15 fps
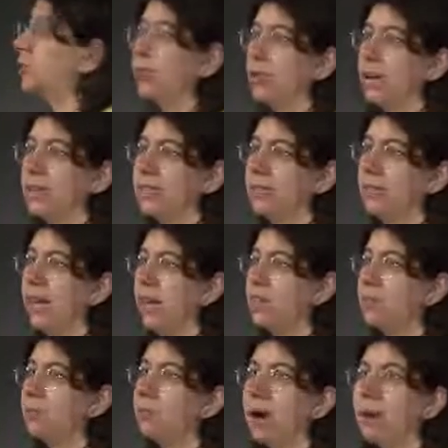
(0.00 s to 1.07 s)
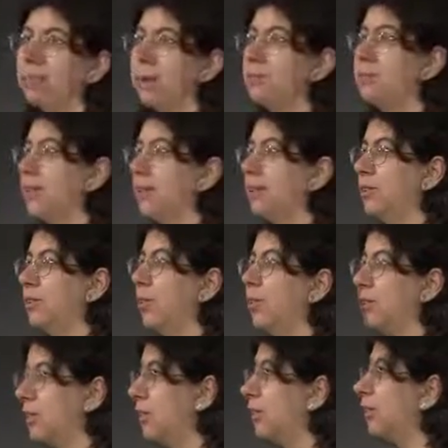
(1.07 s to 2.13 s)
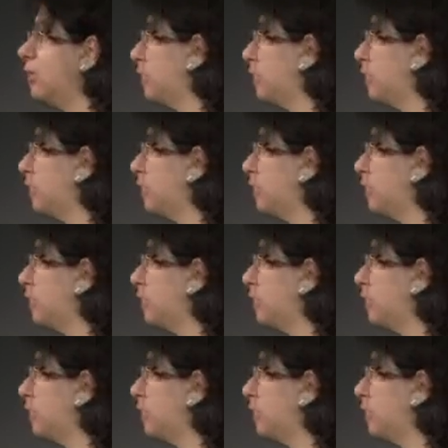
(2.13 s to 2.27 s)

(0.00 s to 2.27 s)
for classification problems, and Hugo is going to